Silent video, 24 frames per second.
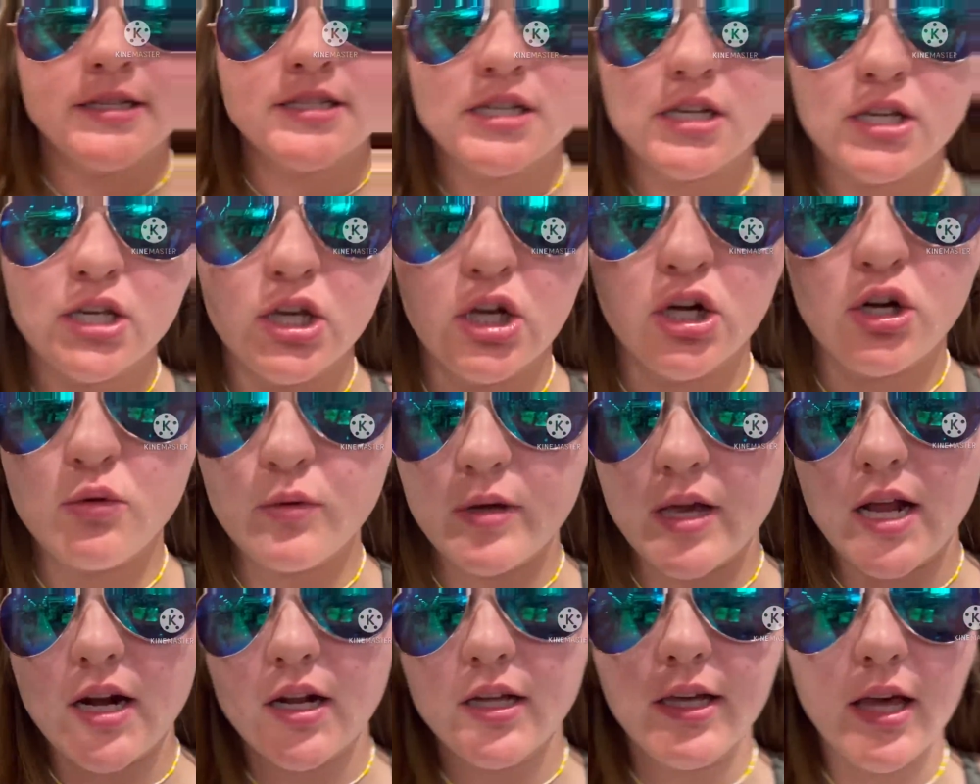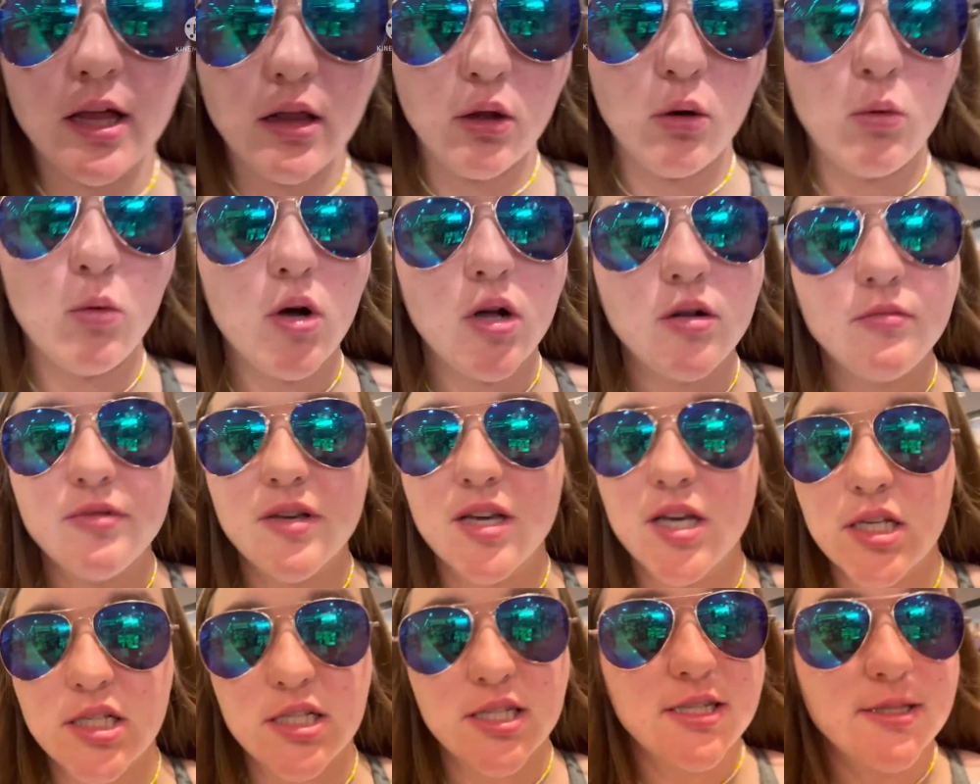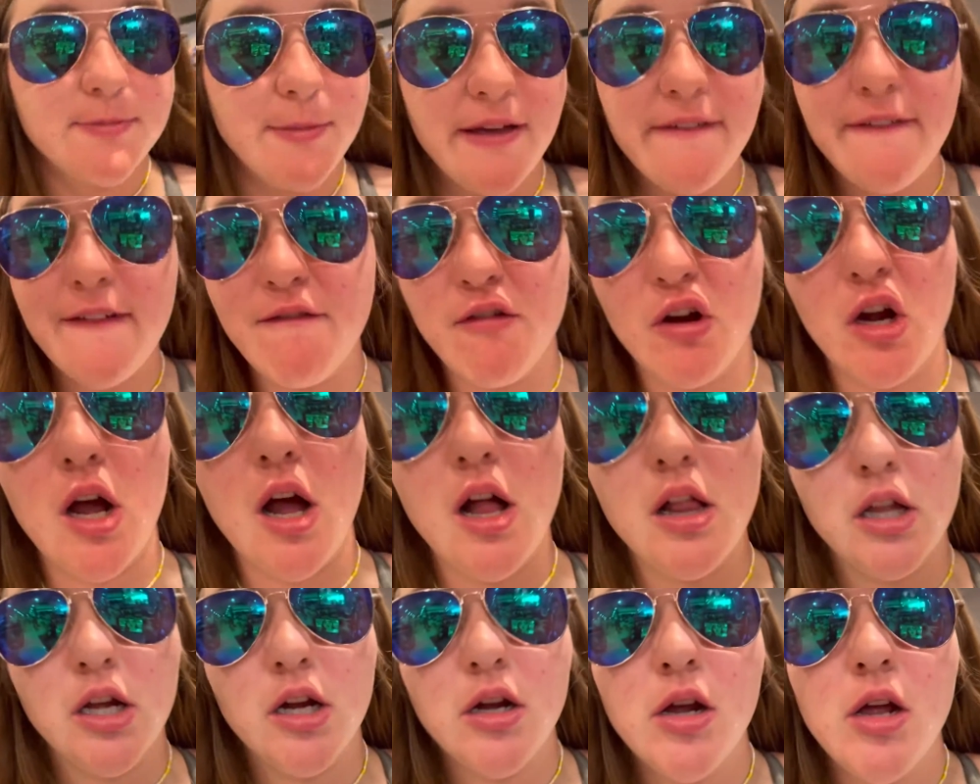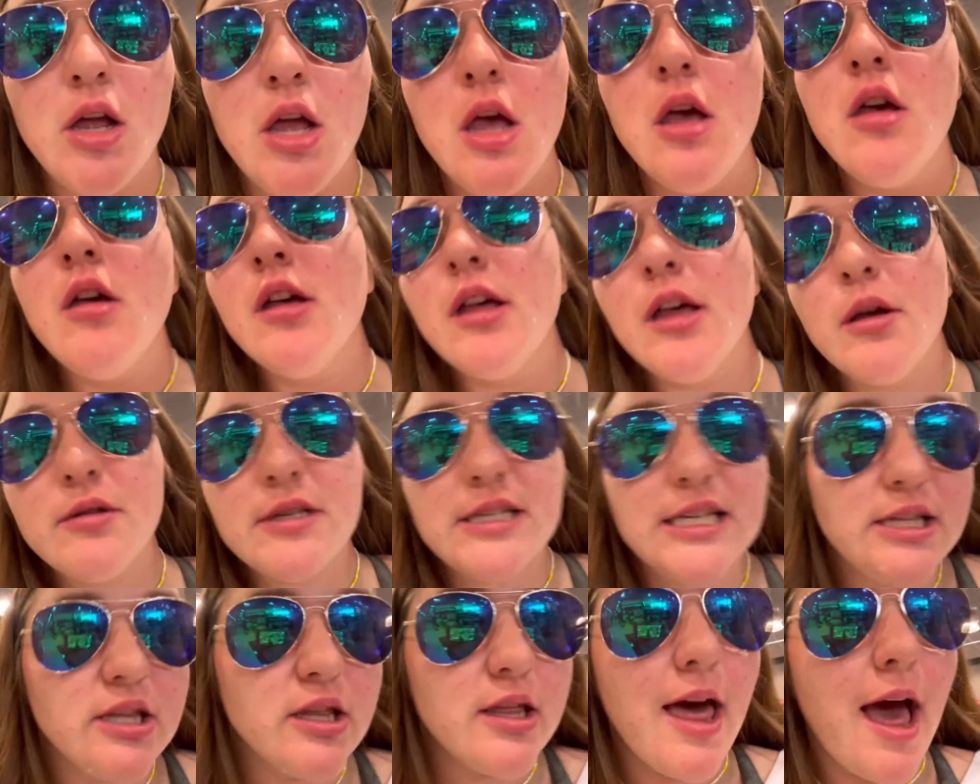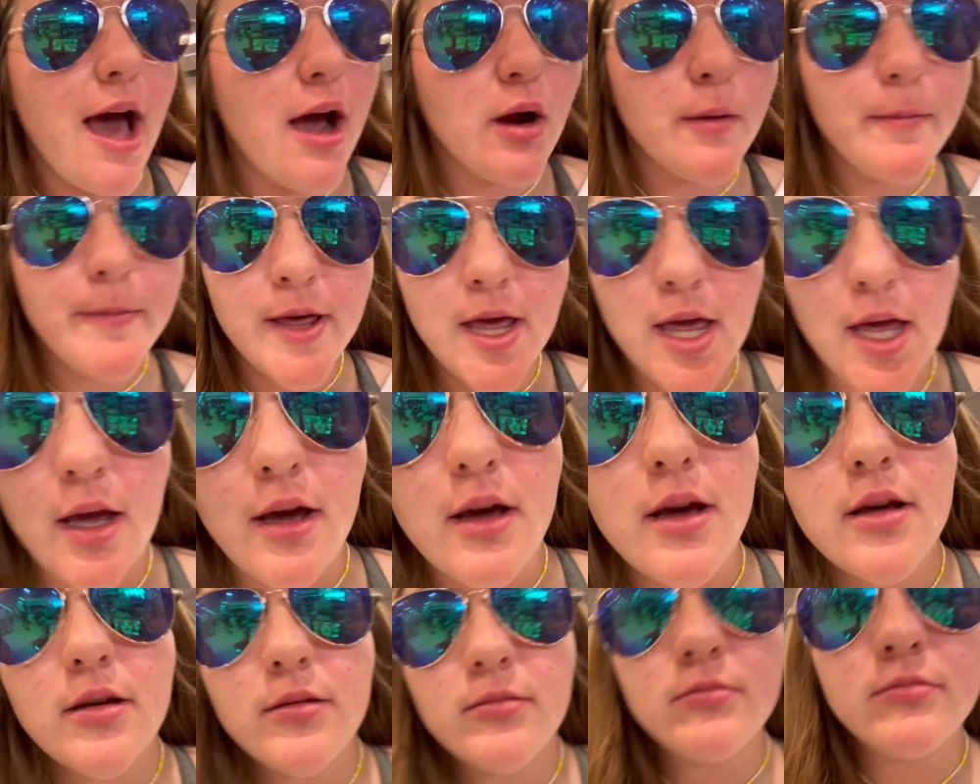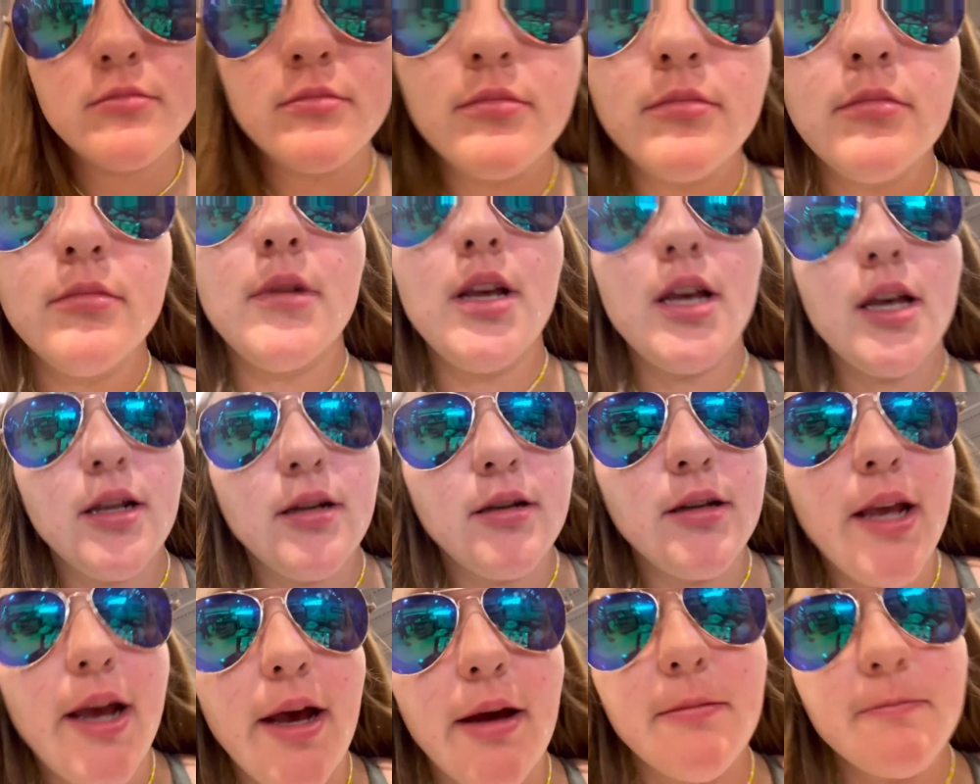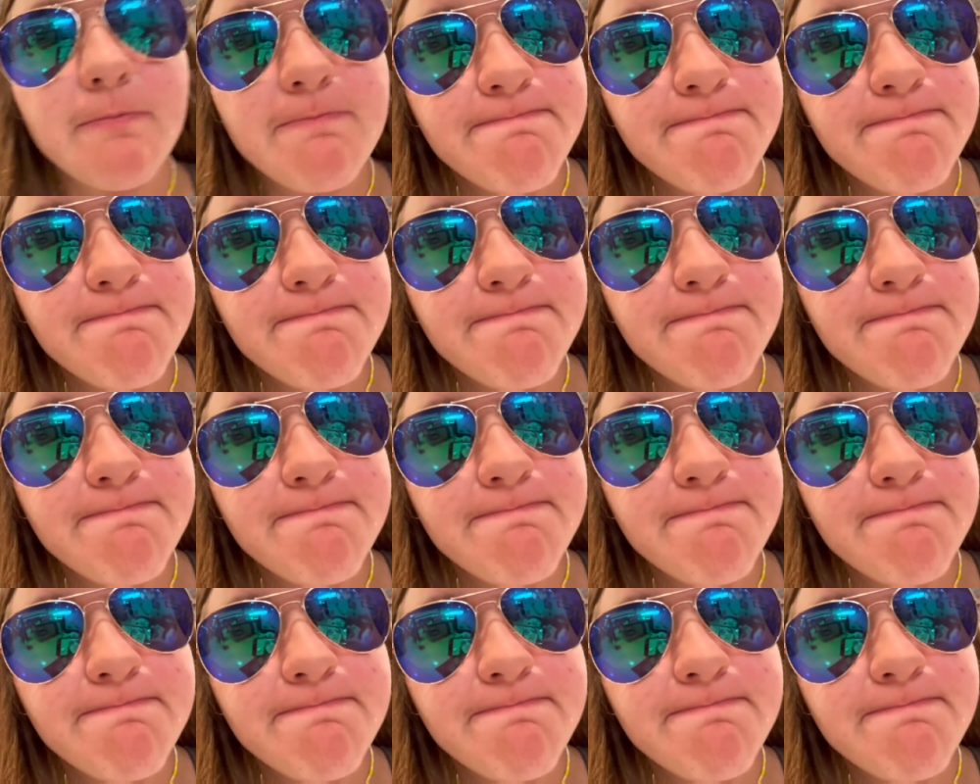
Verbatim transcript: secured. We got a yellow one because it's my favorite color. It was either that or pink. And yeah,